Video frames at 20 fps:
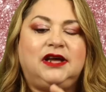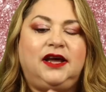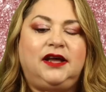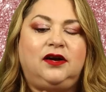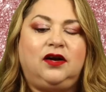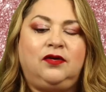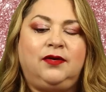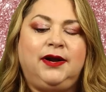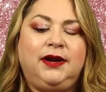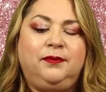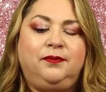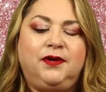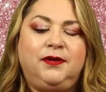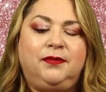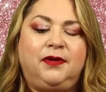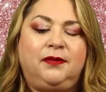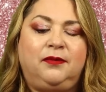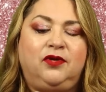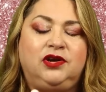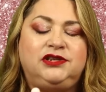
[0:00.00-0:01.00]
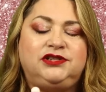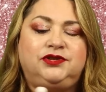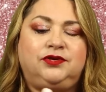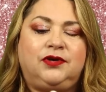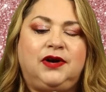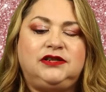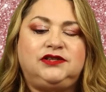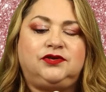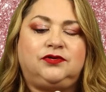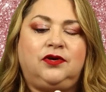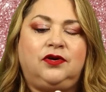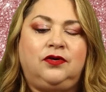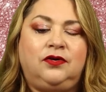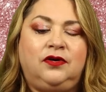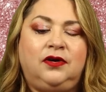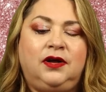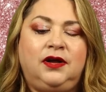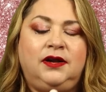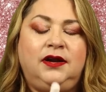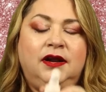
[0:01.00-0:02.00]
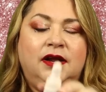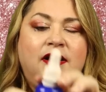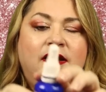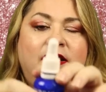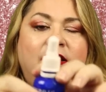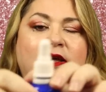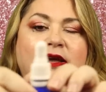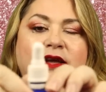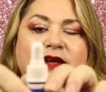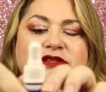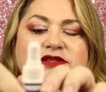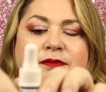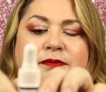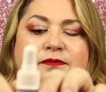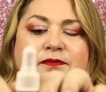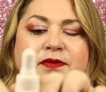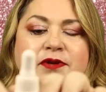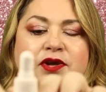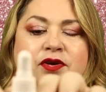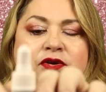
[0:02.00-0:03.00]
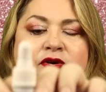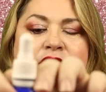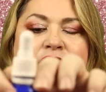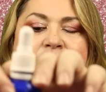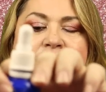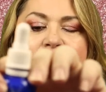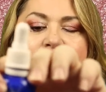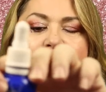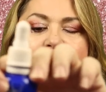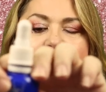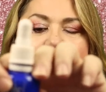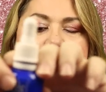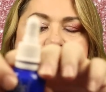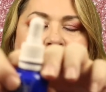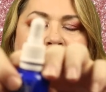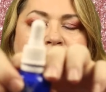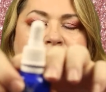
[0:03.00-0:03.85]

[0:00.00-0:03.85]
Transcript: I had already put my moisturizer on. It's a beautiful blue